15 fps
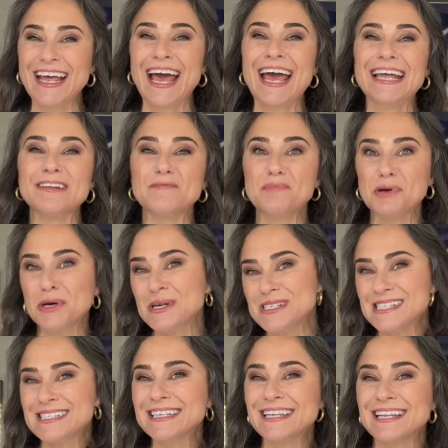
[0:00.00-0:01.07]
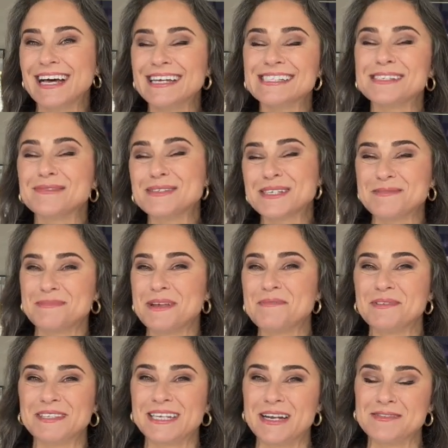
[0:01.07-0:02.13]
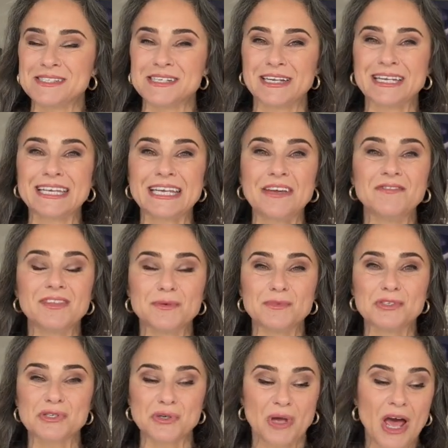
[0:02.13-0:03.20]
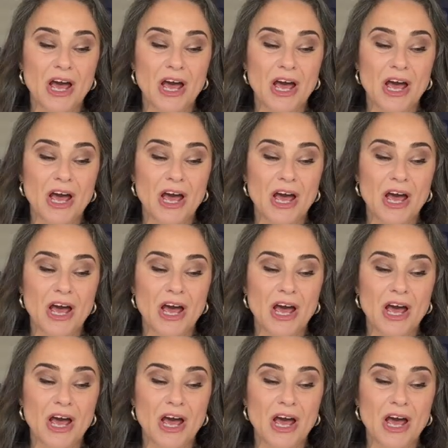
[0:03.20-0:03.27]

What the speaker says: and personalize them to the people that I was going to give them to.